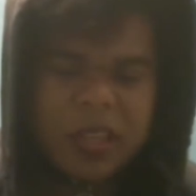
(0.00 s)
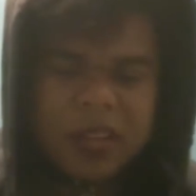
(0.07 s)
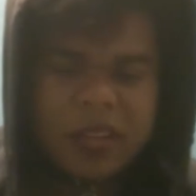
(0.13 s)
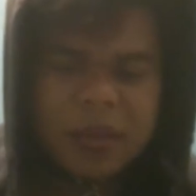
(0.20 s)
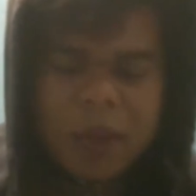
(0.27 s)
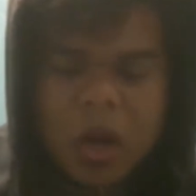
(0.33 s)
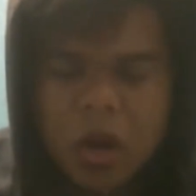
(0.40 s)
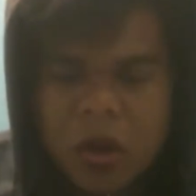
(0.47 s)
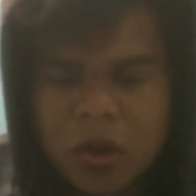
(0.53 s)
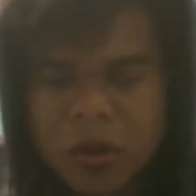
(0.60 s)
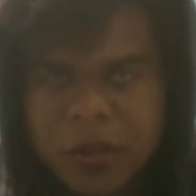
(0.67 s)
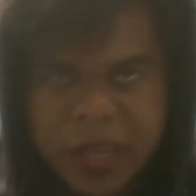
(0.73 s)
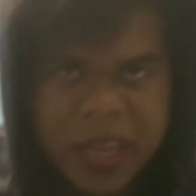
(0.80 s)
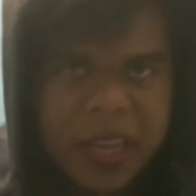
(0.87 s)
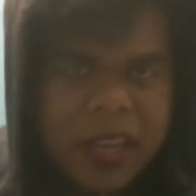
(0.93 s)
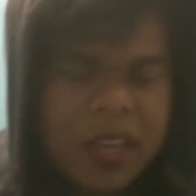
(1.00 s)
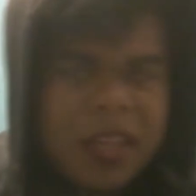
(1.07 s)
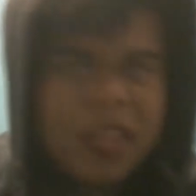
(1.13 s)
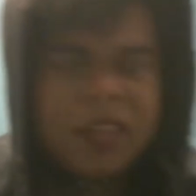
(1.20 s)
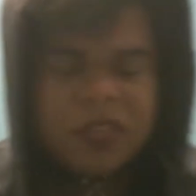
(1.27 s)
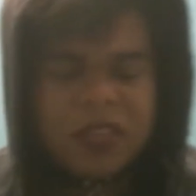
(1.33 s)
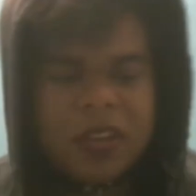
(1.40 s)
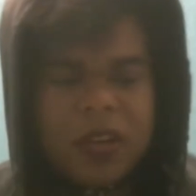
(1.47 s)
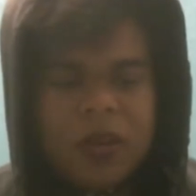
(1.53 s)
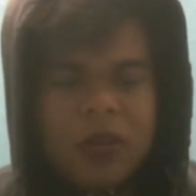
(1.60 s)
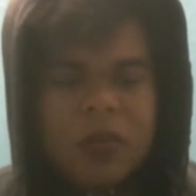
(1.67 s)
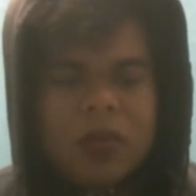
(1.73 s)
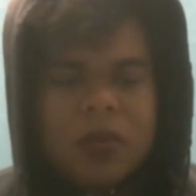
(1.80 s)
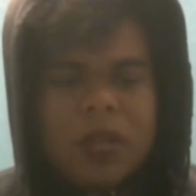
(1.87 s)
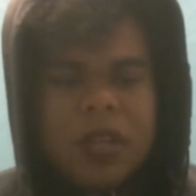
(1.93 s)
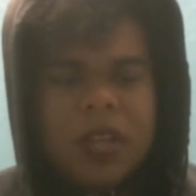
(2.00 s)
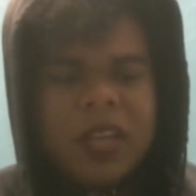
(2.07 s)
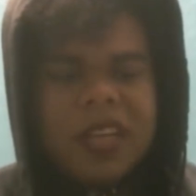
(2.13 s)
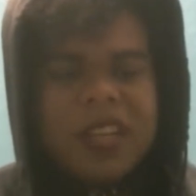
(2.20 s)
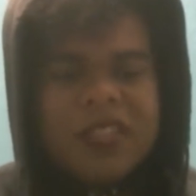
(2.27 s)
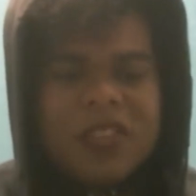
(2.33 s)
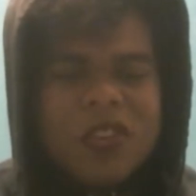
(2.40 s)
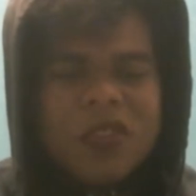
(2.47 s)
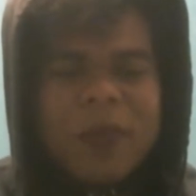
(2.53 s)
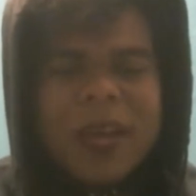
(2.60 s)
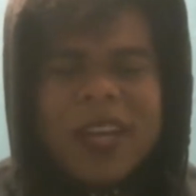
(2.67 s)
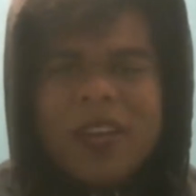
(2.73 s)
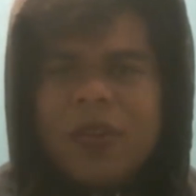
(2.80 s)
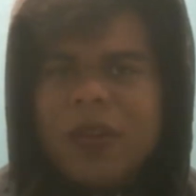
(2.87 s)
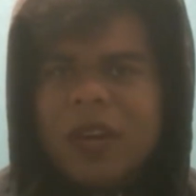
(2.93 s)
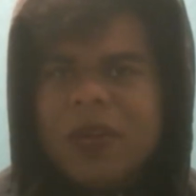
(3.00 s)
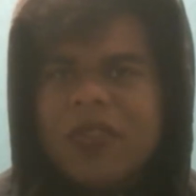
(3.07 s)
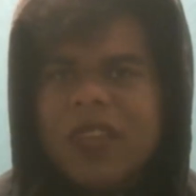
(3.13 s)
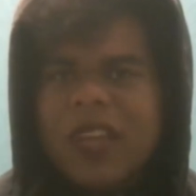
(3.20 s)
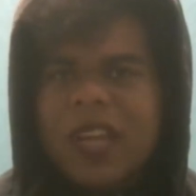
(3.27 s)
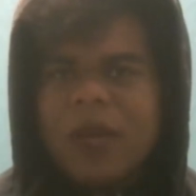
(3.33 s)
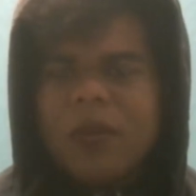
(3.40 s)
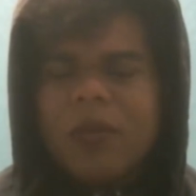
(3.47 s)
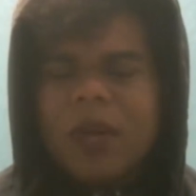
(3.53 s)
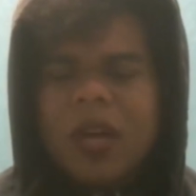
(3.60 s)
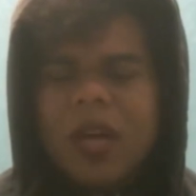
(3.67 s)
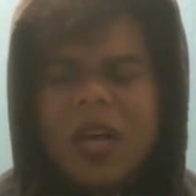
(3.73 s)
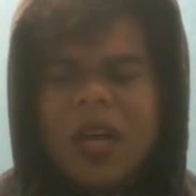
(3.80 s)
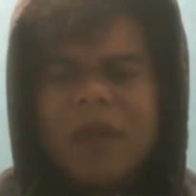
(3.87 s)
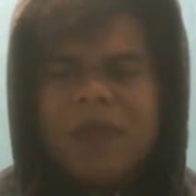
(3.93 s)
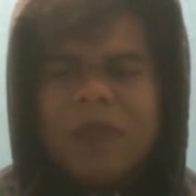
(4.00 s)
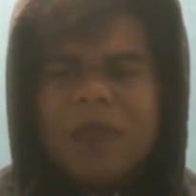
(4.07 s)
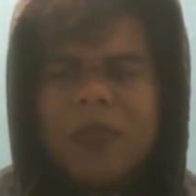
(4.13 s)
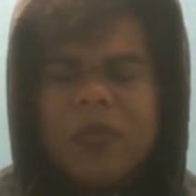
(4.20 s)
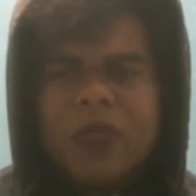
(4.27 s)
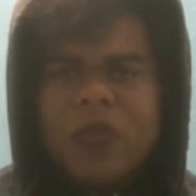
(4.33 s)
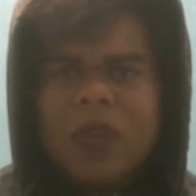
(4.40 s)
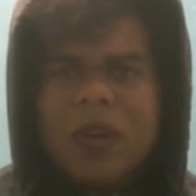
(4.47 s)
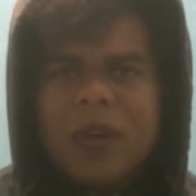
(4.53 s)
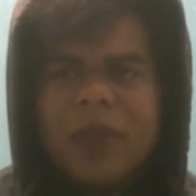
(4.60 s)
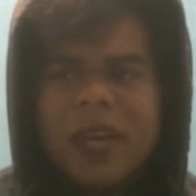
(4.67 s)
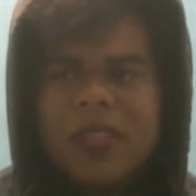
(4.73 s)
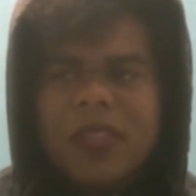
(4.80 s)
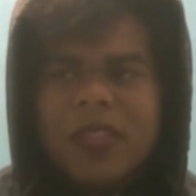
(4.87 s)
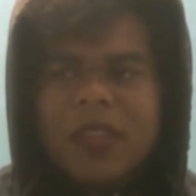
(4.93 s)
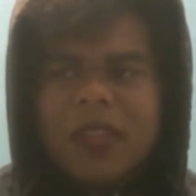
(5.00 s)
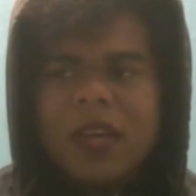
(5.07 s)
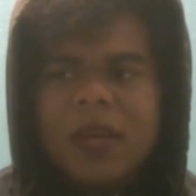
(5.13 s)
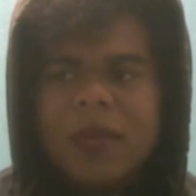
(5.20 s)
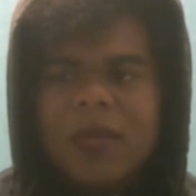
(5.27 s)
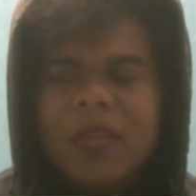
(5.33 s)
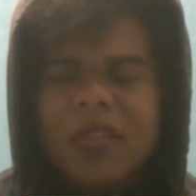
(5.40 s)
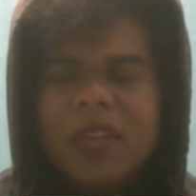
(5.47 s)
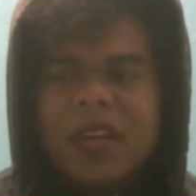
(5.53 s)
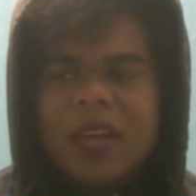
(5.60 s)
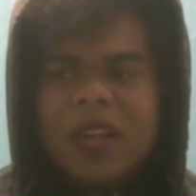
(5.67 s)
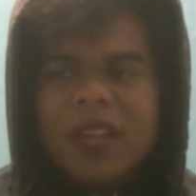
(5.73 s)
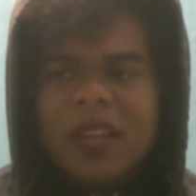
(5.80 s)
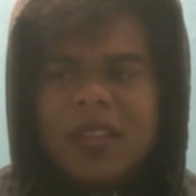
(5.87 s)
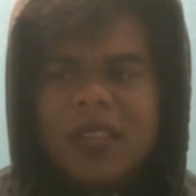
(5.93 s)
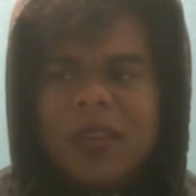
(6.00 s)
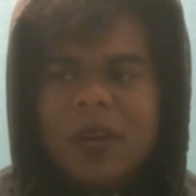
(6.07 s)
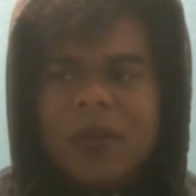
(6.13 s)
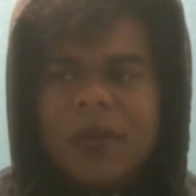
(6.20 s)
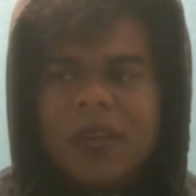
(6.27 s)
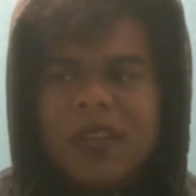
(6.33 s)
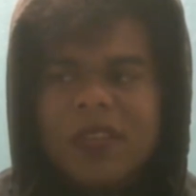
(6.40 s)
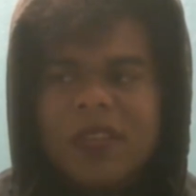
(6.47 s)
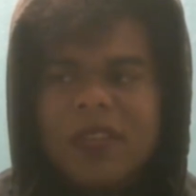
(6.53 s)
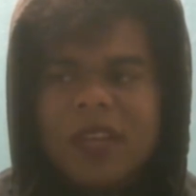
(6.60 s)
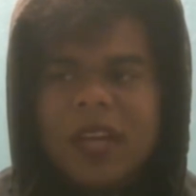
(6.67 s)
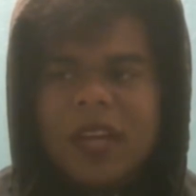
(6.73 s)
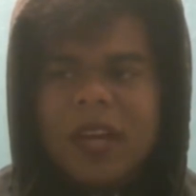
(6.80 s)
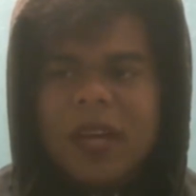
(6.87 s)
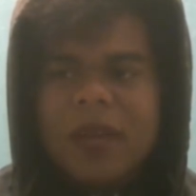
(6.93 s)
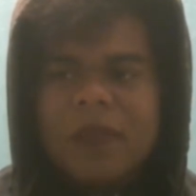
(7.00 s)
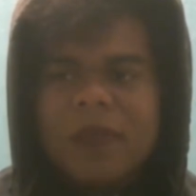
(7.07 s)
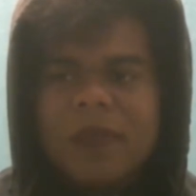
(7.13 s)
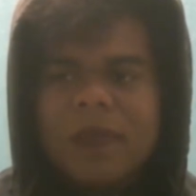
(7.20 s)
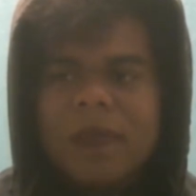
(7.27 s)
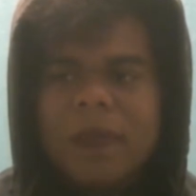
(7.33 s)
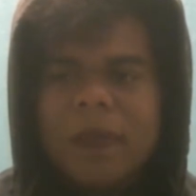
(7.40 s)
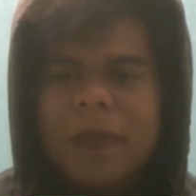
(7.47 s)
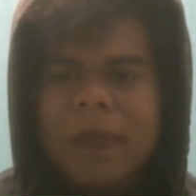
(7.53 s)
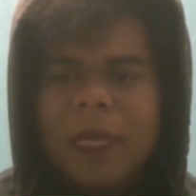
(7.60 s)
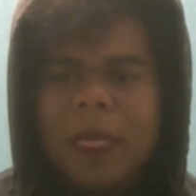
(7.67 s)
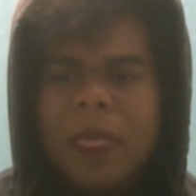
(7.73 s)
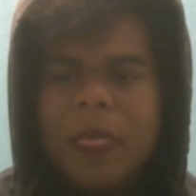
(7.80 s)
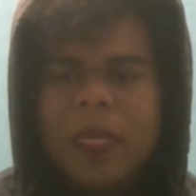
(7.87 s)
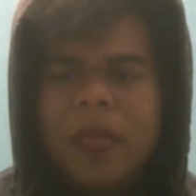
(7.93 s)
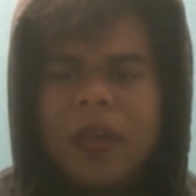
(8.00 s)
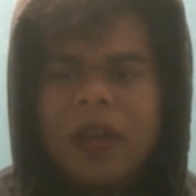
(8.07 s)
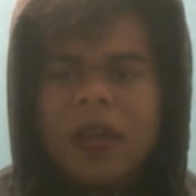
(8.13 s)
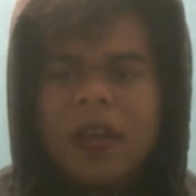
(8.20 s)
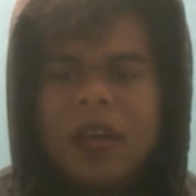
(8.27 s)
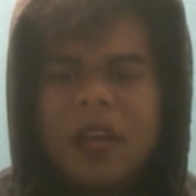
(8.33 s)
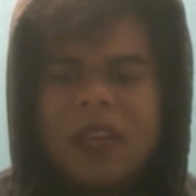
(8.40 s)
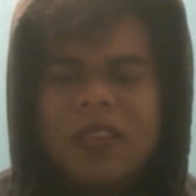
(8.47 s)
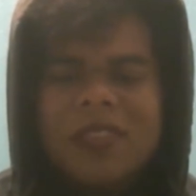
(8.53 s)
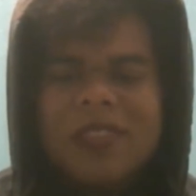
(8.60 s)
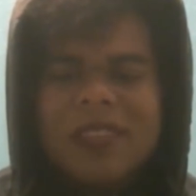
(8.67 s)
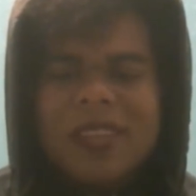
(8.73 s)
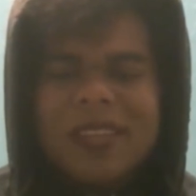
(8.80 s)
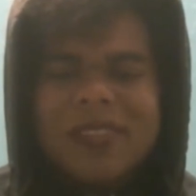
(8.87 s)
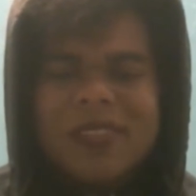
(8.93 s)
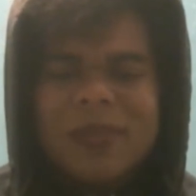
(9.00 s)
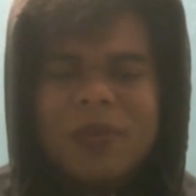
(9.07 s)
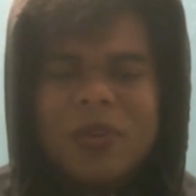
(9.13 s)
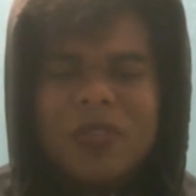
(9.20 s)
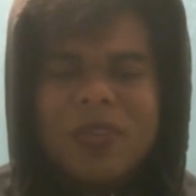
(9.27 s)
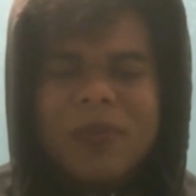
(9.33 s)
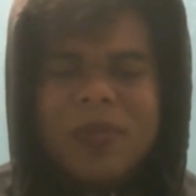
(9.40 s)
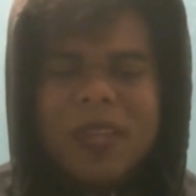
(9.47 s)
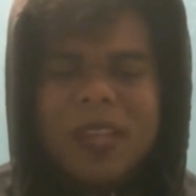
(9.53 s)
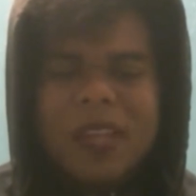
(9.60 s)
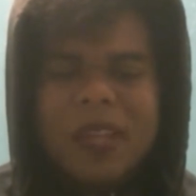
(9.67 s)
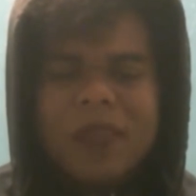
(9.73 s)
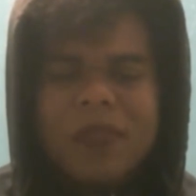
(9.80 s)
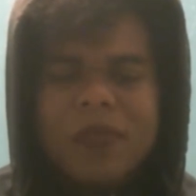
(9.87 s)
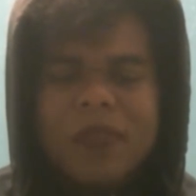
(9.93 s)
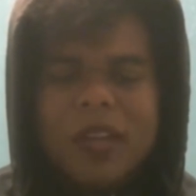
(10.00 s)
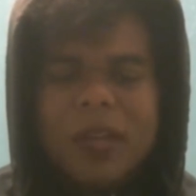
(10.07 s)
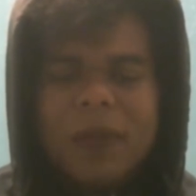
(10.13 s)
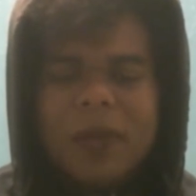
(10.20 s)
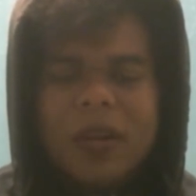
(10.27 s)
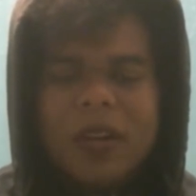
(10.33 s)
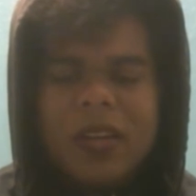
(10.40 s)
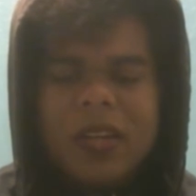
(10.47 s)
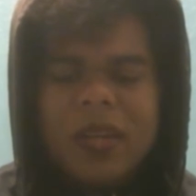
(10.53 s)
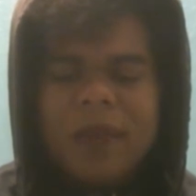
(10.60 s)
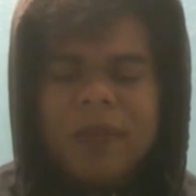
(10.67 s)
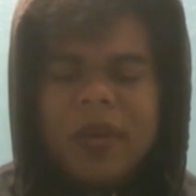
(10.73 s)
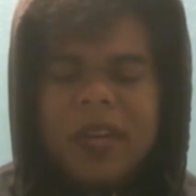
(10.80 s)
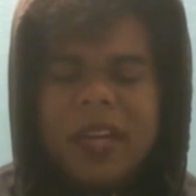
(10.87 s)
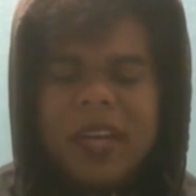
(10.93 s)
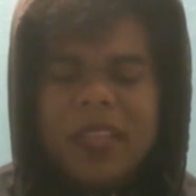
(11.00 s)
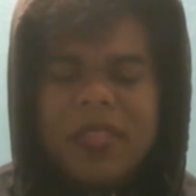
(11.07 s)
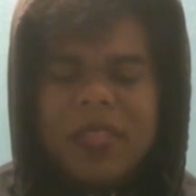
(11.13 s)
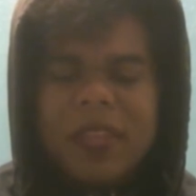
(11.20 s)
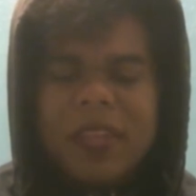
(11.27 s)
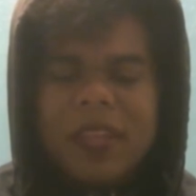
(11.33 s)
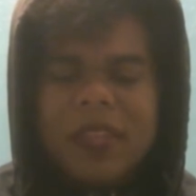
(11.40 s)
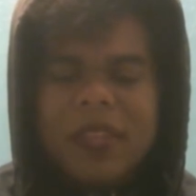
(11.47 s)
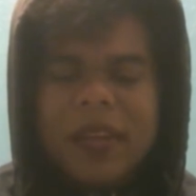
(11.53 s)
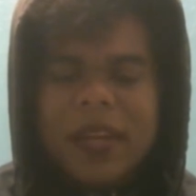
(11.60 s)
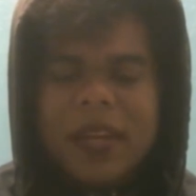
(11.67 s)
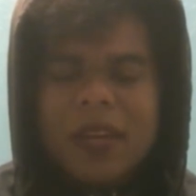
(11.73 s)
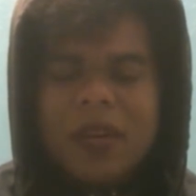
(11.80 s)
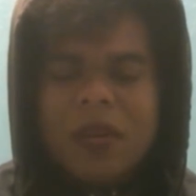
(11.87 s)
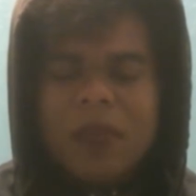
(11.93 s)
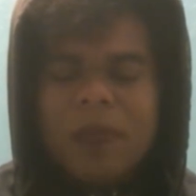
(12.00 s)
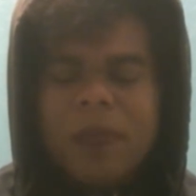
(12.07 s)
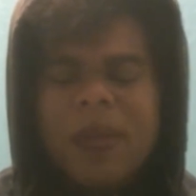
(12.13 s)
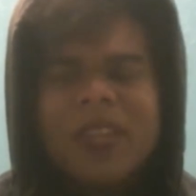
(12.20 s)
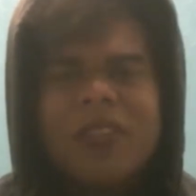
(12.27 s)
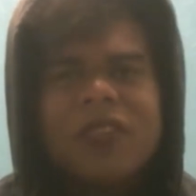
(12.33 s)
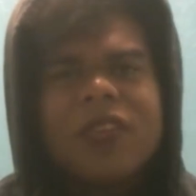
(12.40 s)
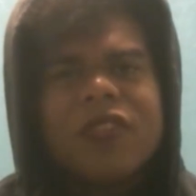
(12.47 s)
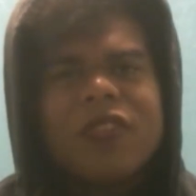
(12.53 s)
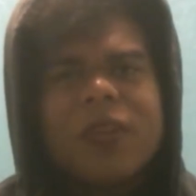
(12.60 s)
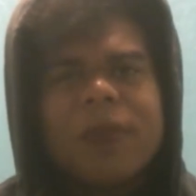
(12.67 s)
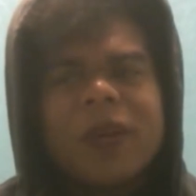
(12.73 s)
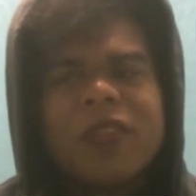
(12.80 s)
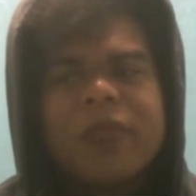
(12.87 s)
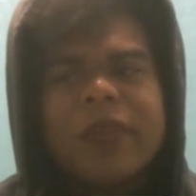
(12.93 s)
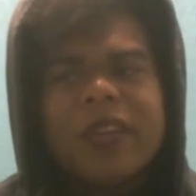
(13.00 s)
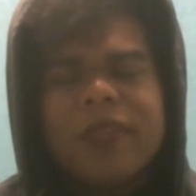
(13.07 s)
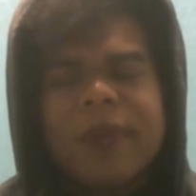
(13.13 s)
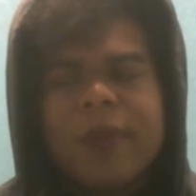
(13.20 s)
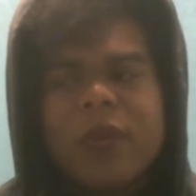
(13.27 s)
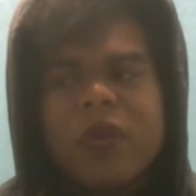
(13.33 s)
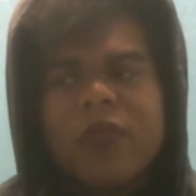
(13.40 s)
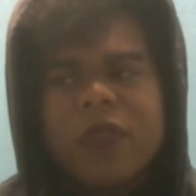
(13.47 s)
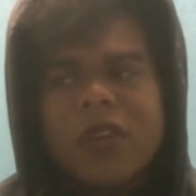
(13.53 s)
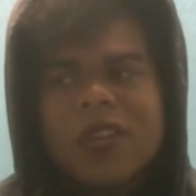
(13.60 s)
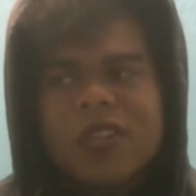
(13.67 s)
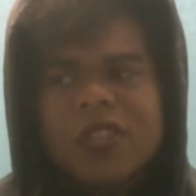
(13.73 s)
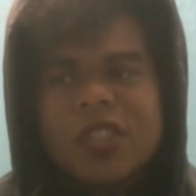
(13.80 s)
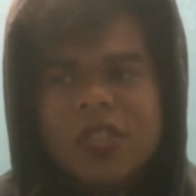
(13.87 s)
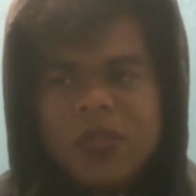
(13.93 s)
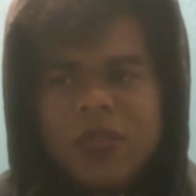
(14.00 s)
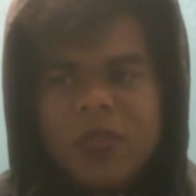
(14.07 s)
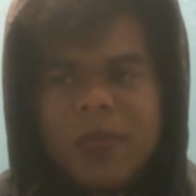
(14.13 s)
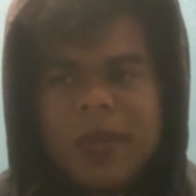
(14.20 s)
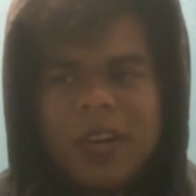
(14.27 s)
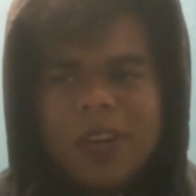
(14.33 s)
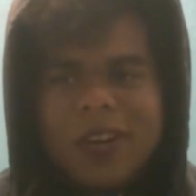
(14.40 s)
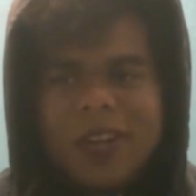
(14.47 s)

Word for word: him. Oh, okay. So this goes back into what I was saying um, before about the um, about the cult, that there was um, a schism or something and they fell apart. But I think that, but there's also the possibility this might be referring to Truthbeard,